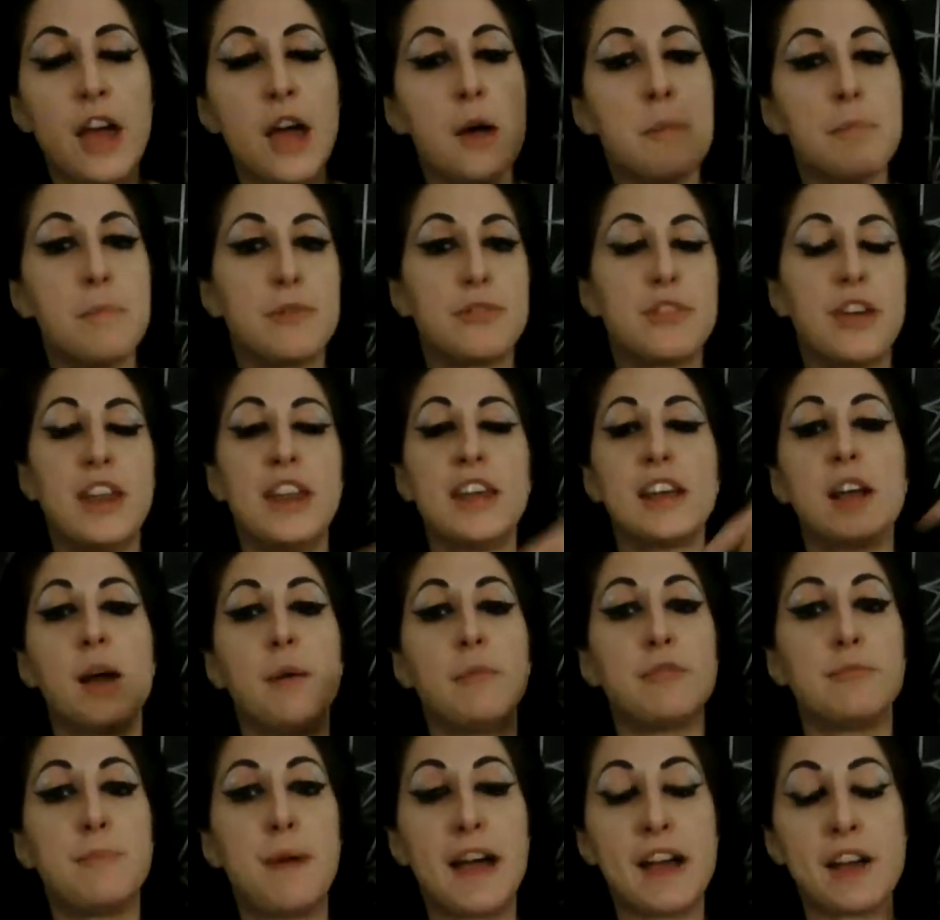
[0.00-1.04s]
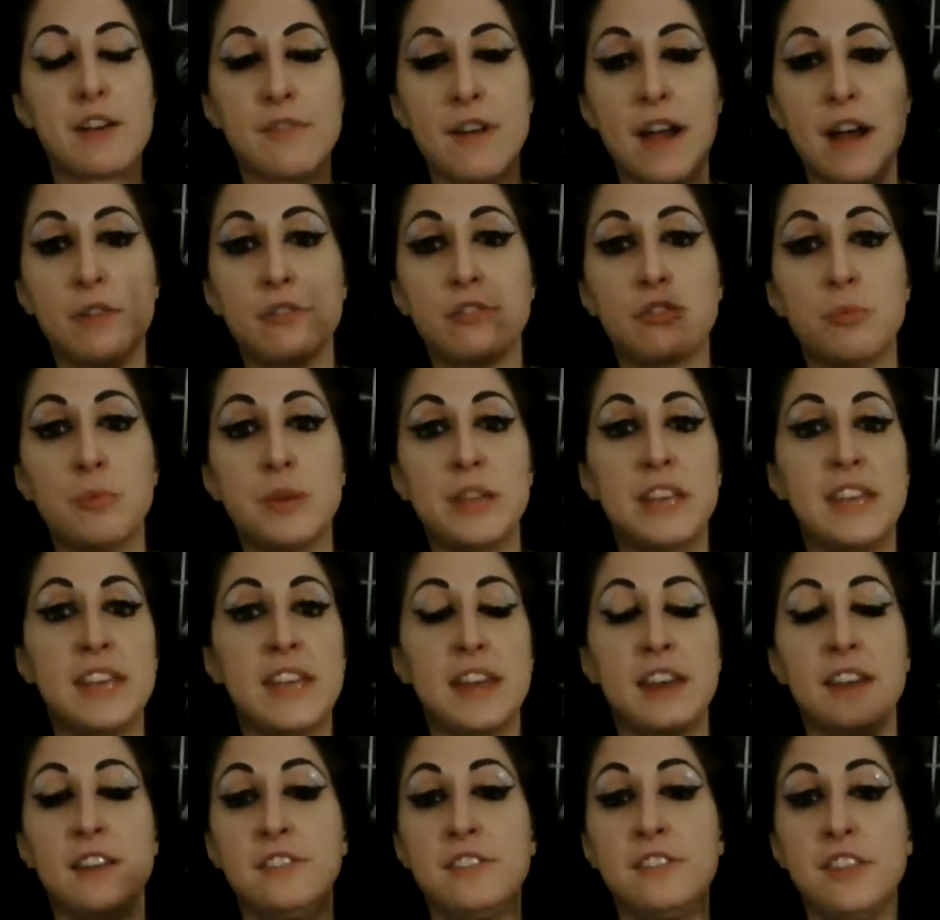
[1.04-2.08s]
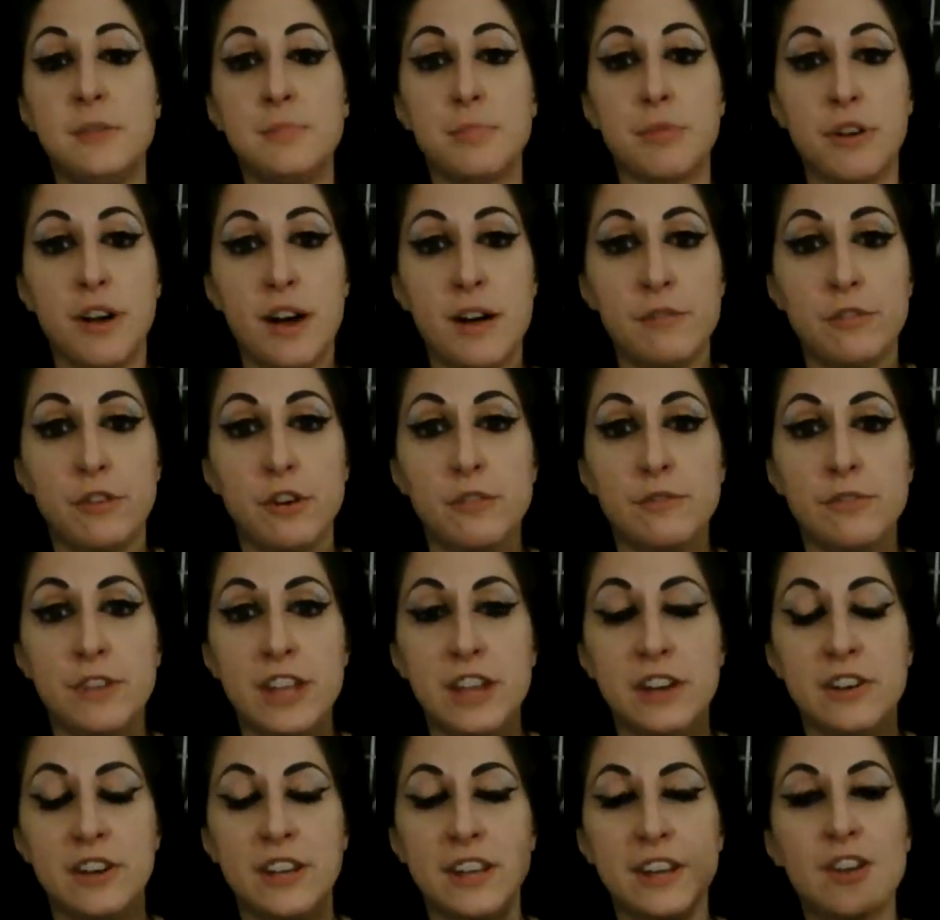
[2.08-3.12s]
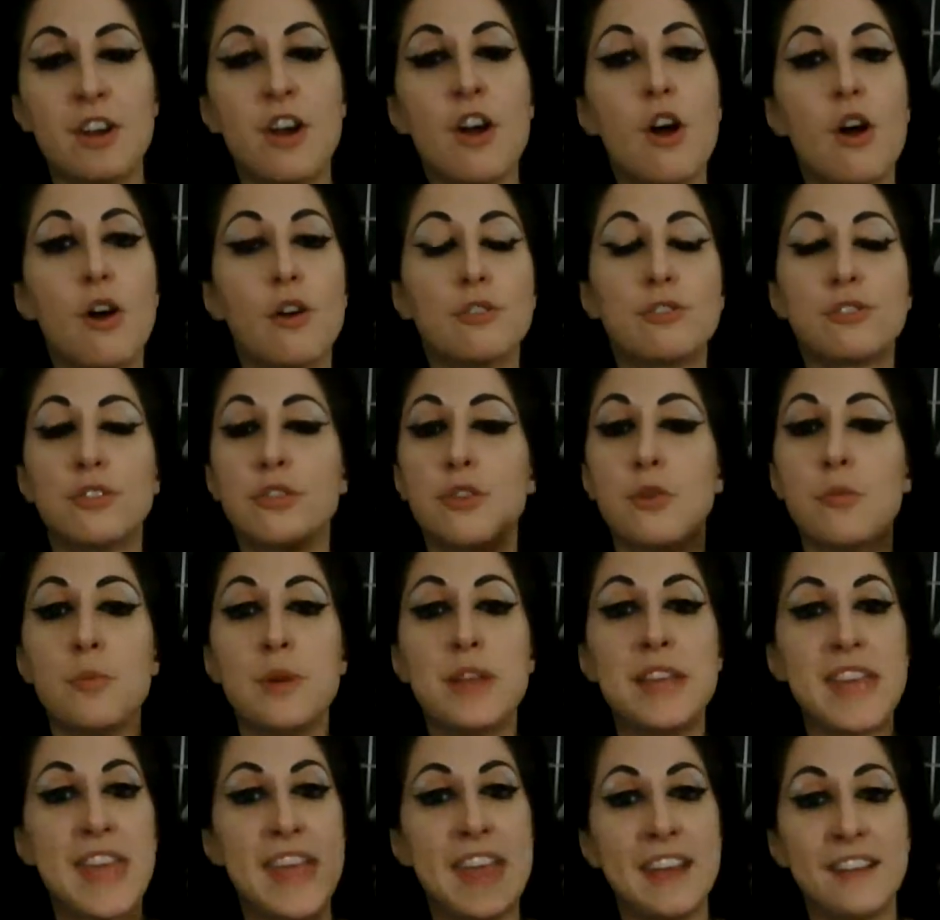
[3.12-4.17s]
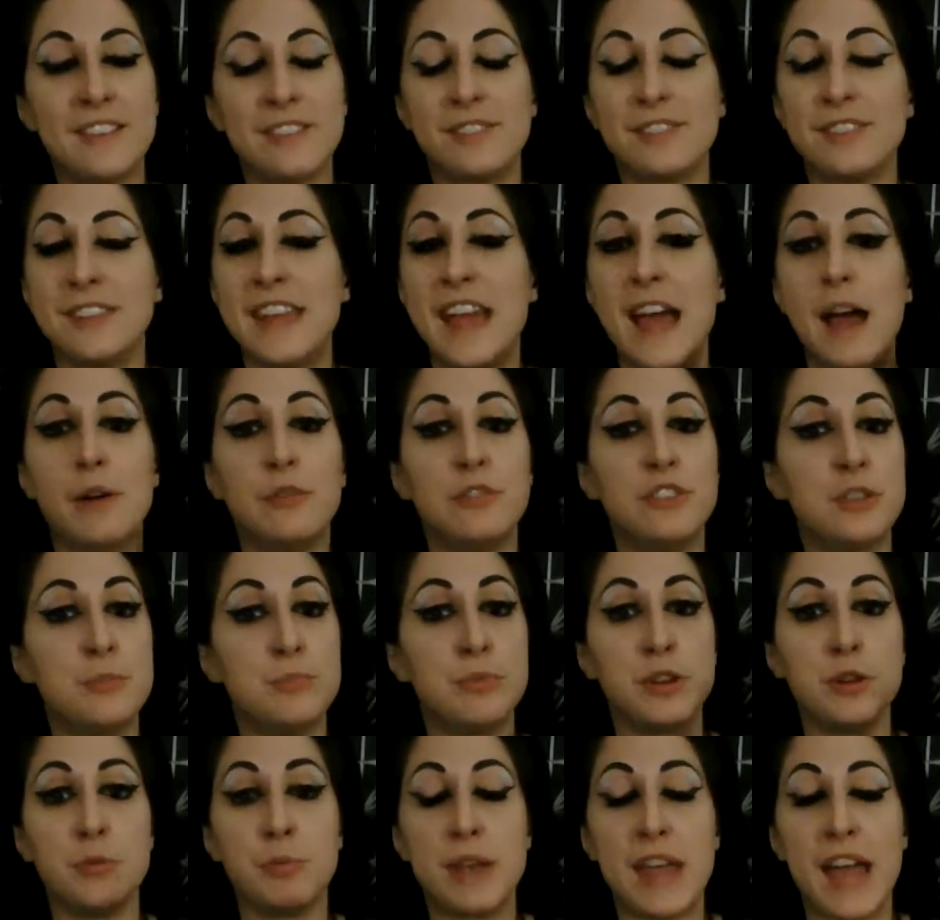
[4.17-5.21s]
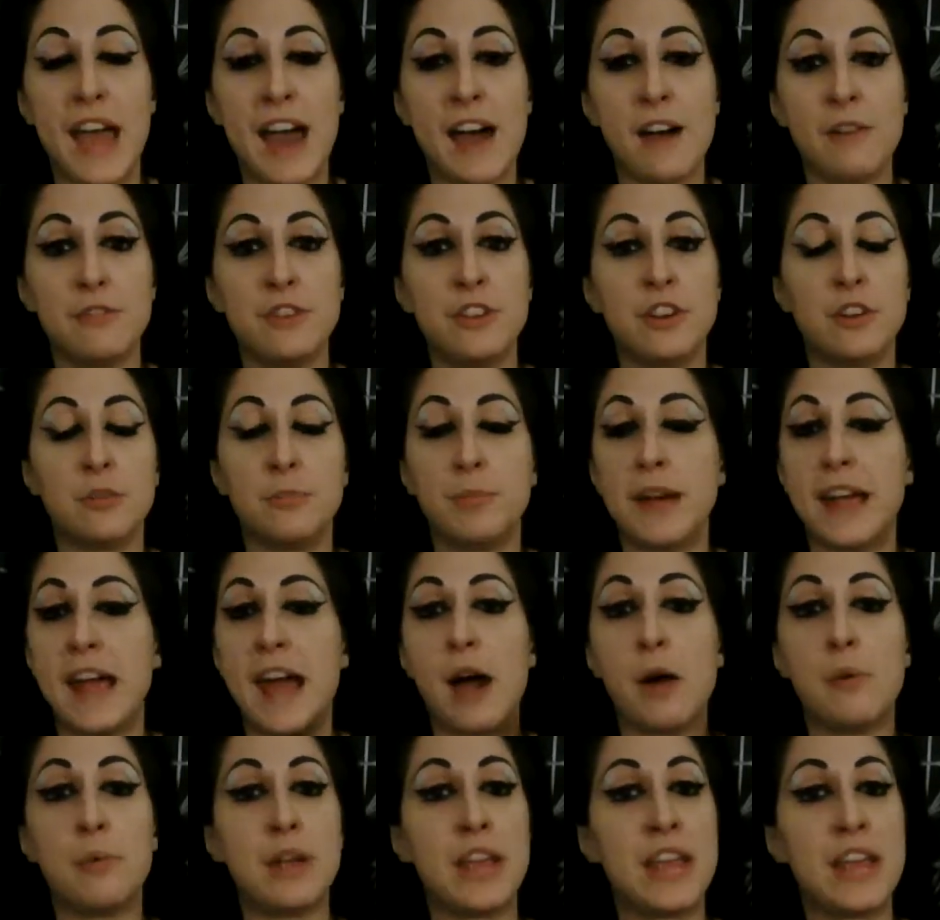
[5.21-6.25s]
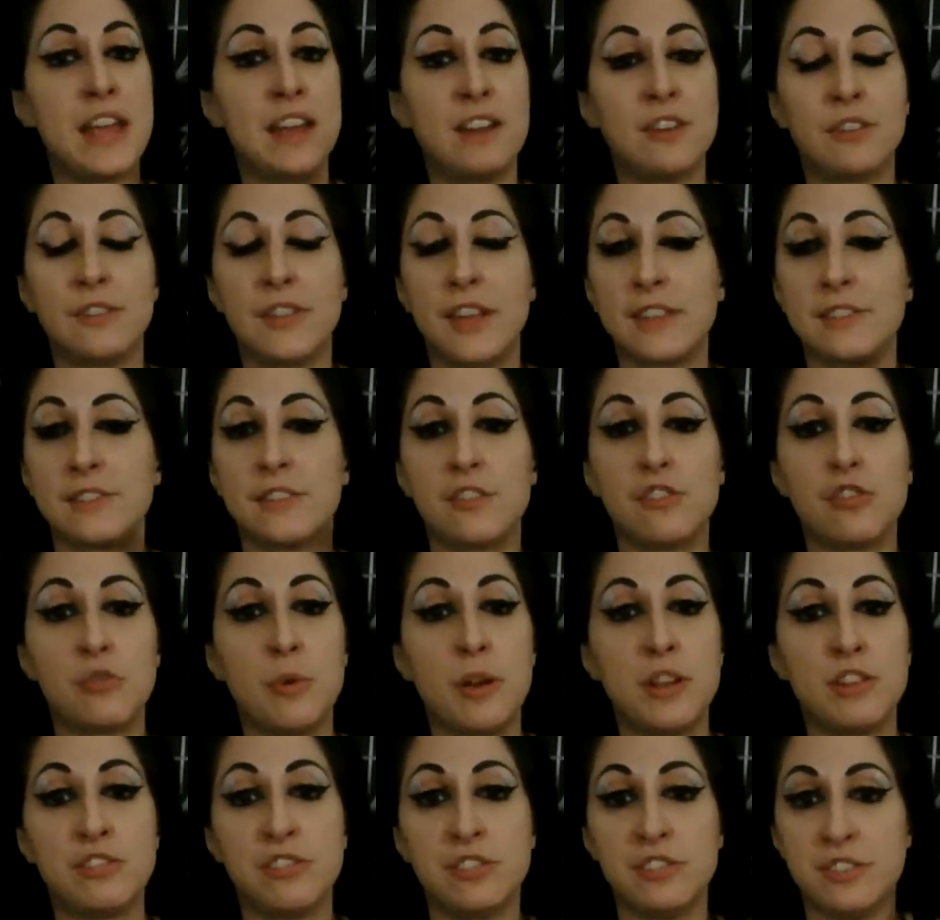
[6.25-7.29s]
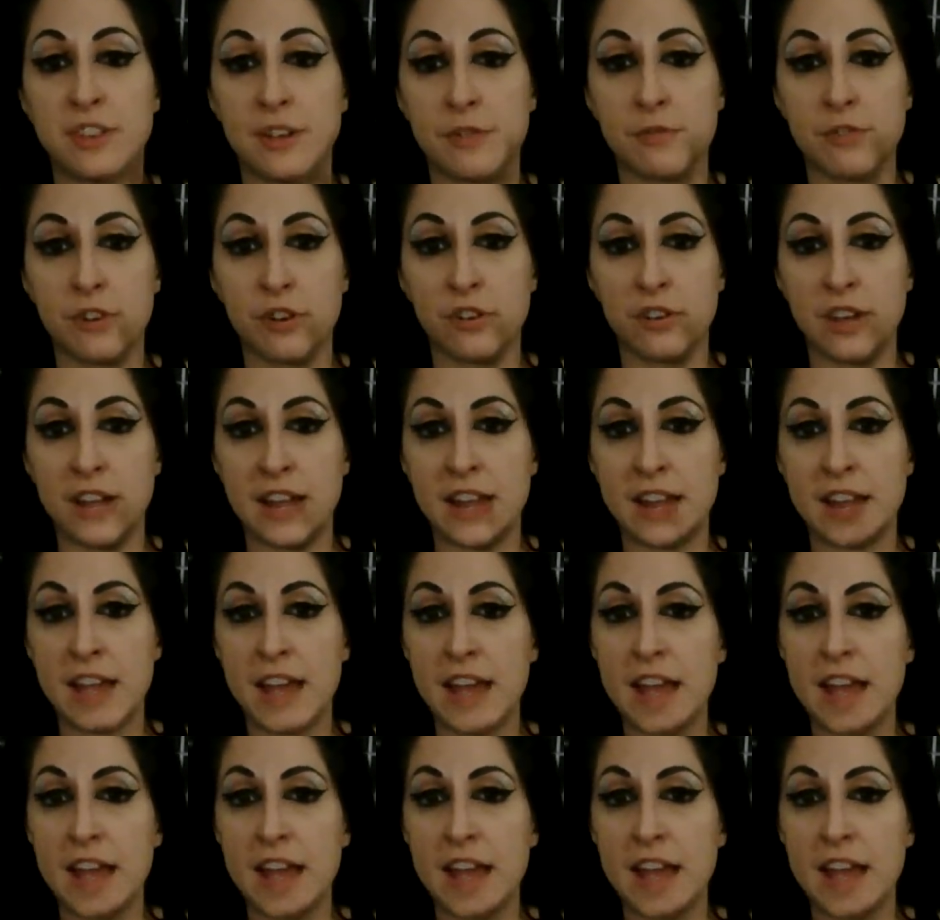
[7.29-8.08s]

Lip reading: but then it comes back around so we can get a deeper level of healing, or so that we can see how deeply we have healed by how we handle that situation differently.